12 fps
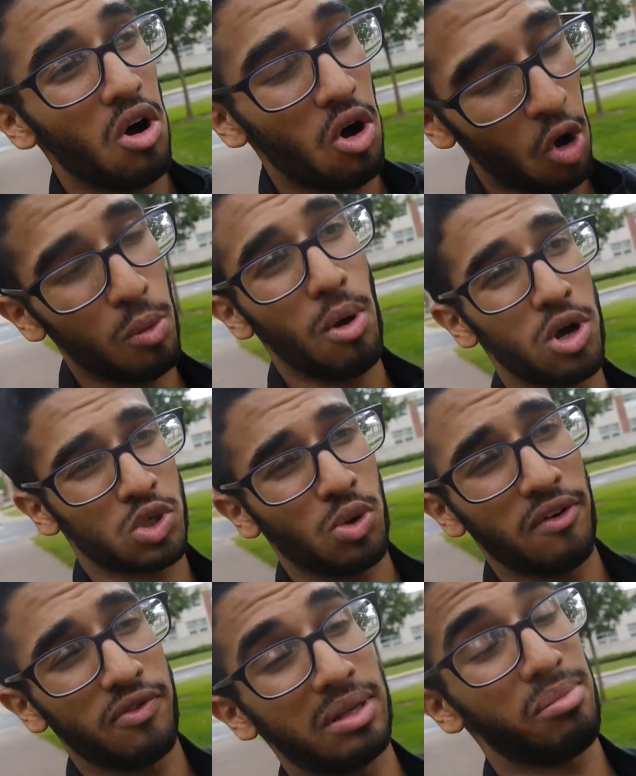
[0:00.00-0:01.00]
almost
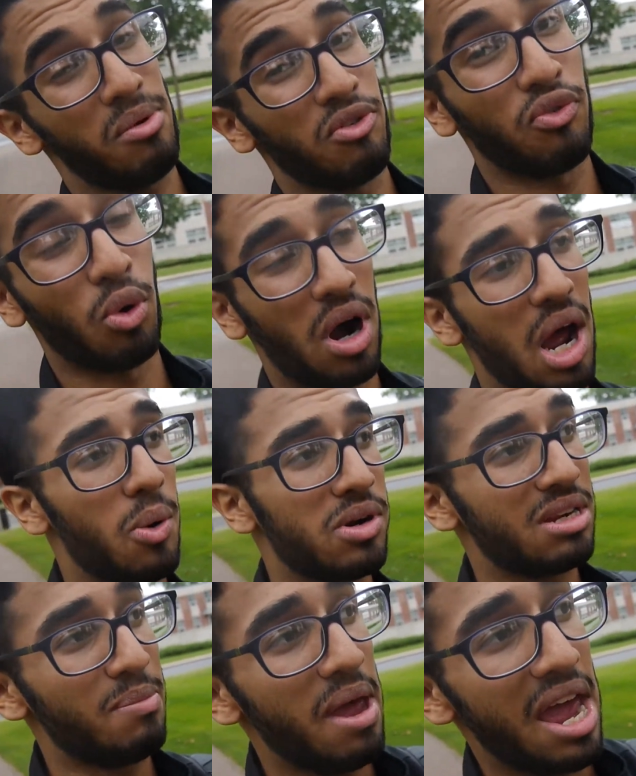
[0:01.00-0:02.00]
roughly from four
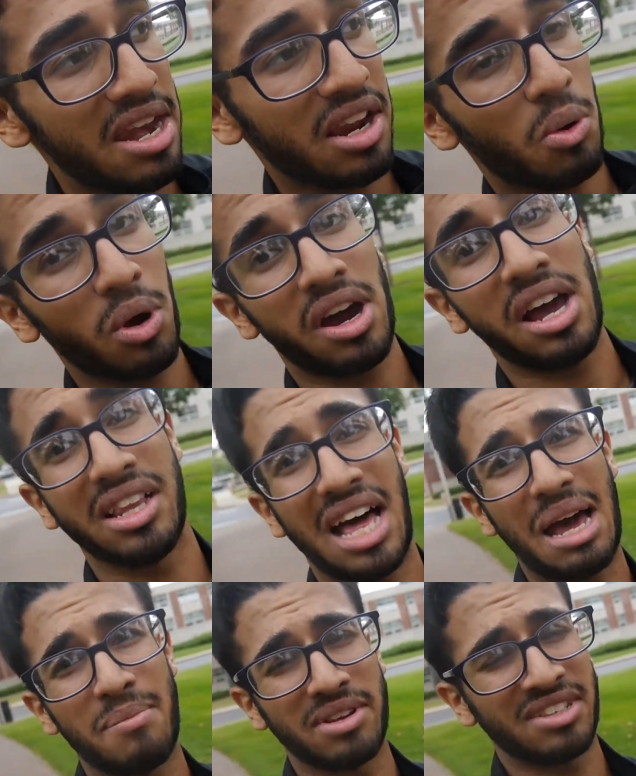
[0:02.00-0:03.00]
hours, depending on what kind of
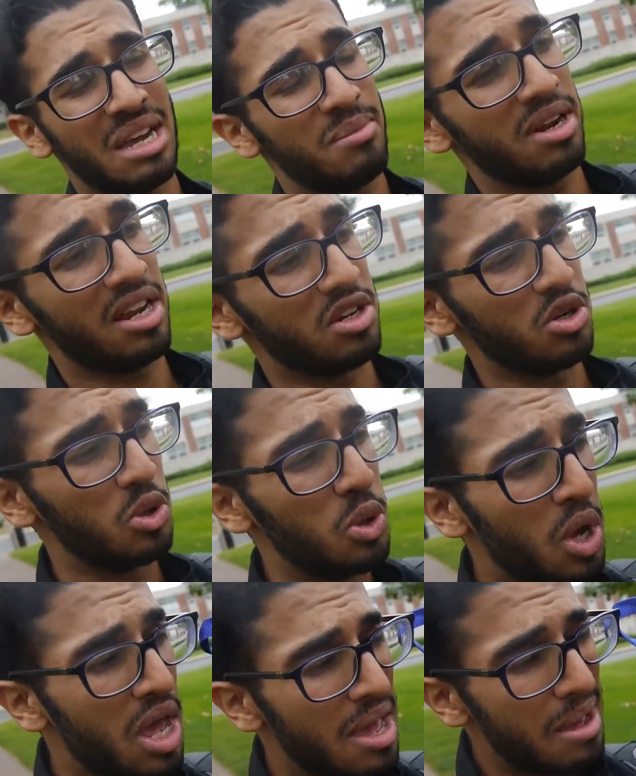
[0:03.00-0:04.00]
lab assignment I do.
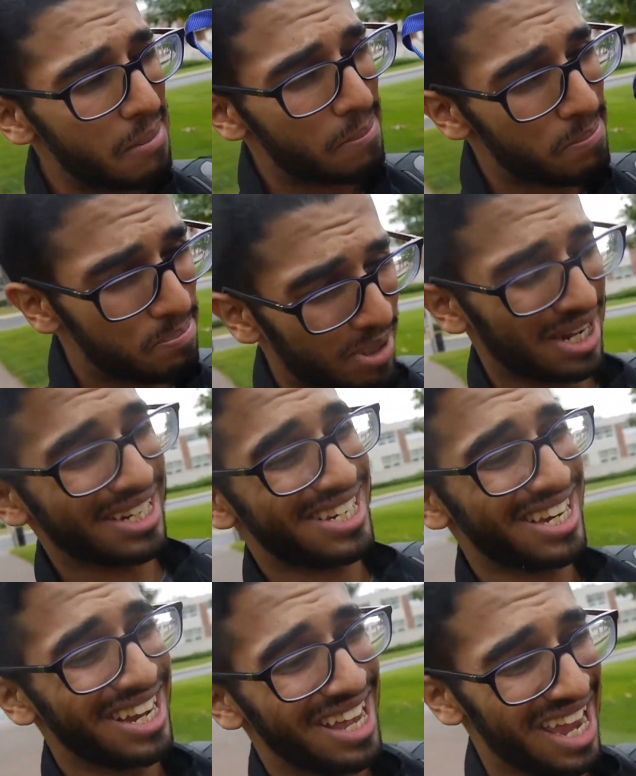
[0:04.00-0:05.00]
But
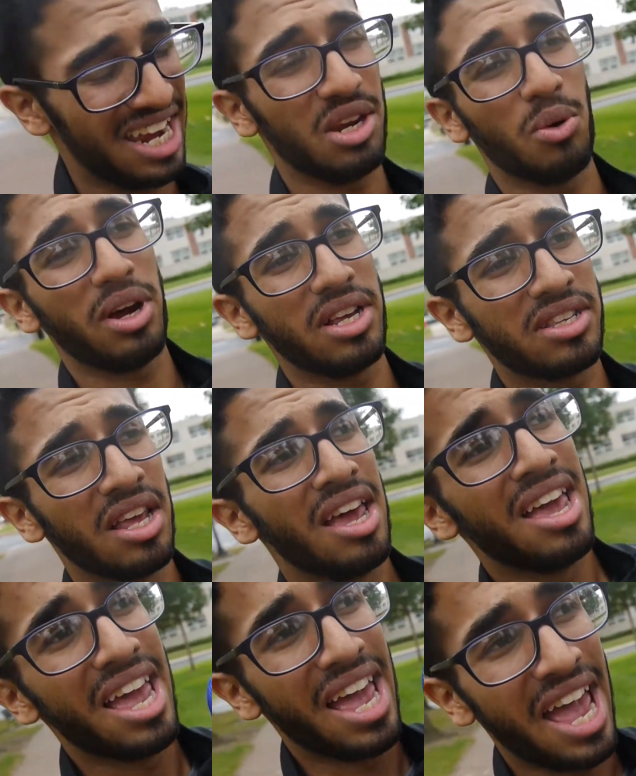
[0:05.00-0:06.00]
anyways,
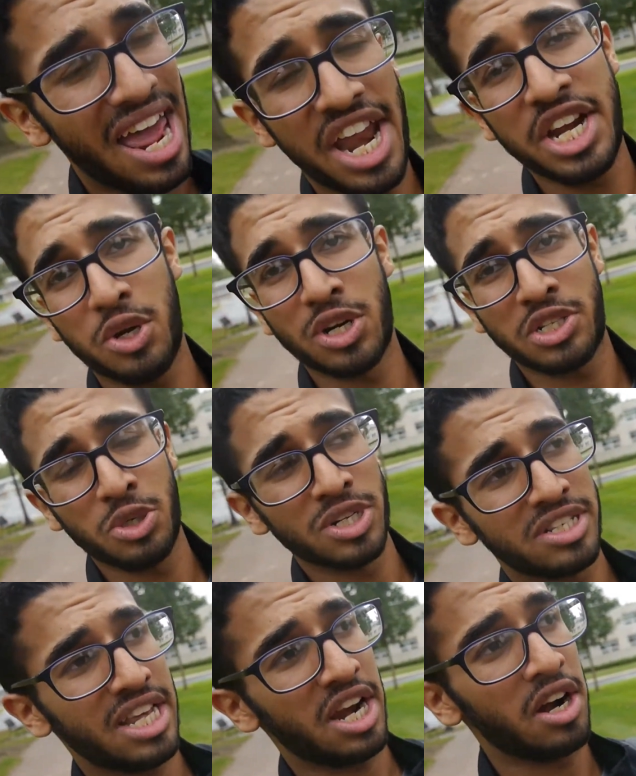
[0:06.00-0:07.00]
head into the
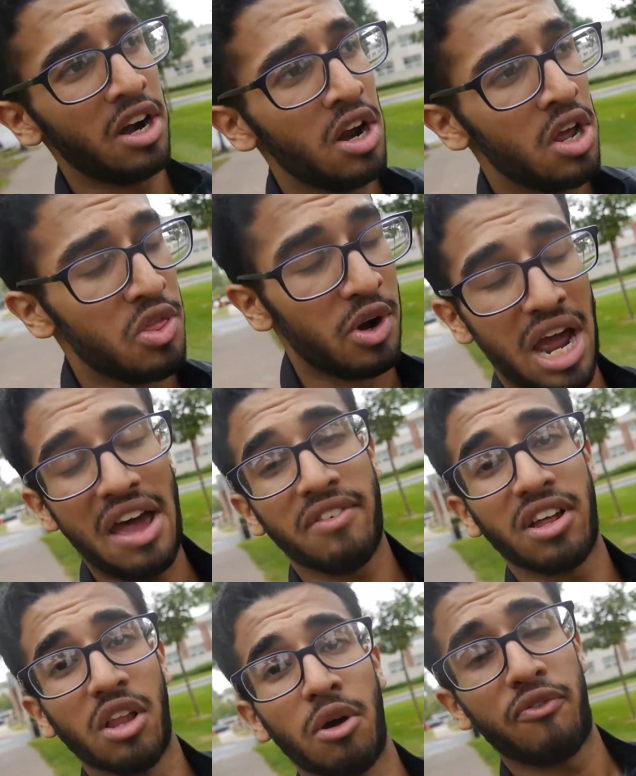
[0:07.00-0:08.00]
student center, they're
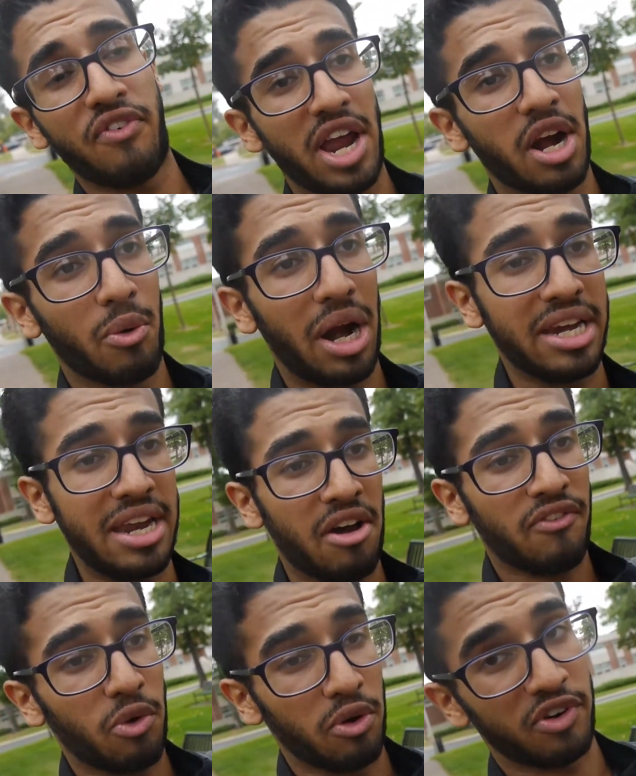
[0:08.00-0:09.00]
having a low fare right
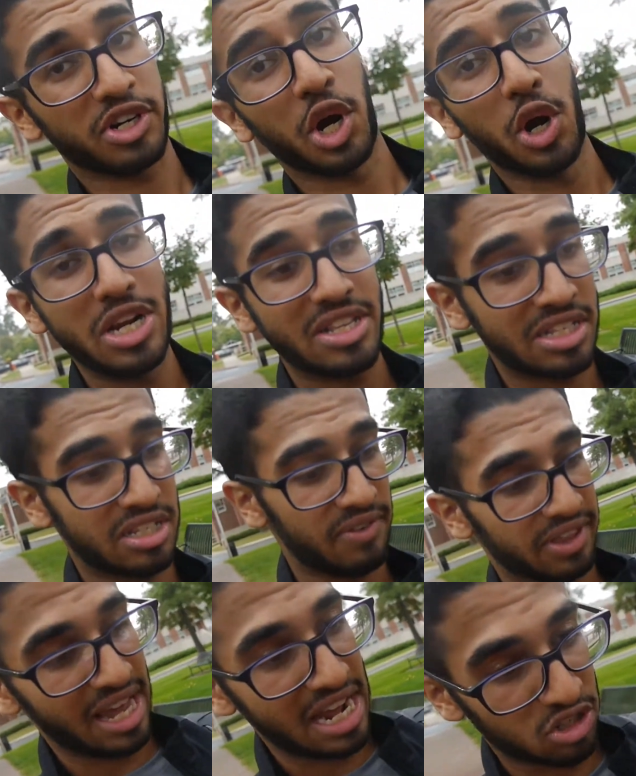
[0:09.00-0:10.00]
now for fraternities and stuff
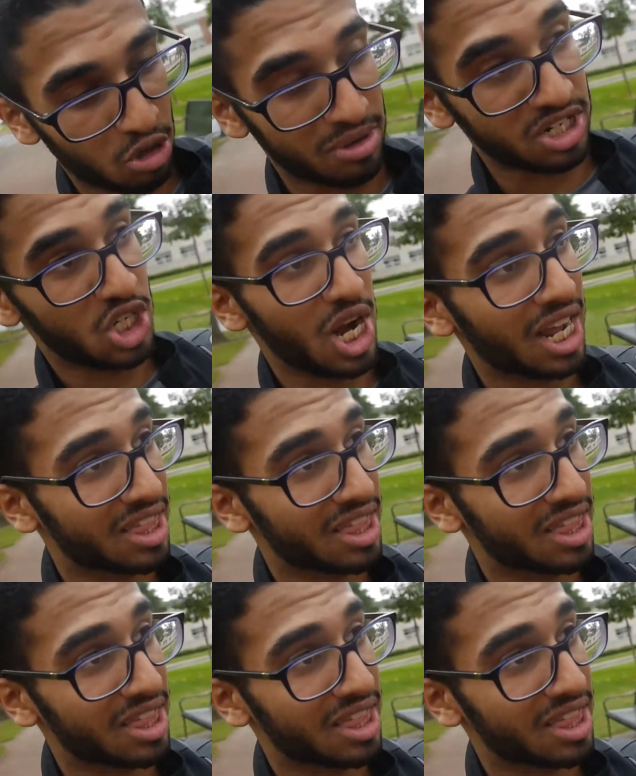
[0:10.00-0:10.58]
like that, so I'm gonna check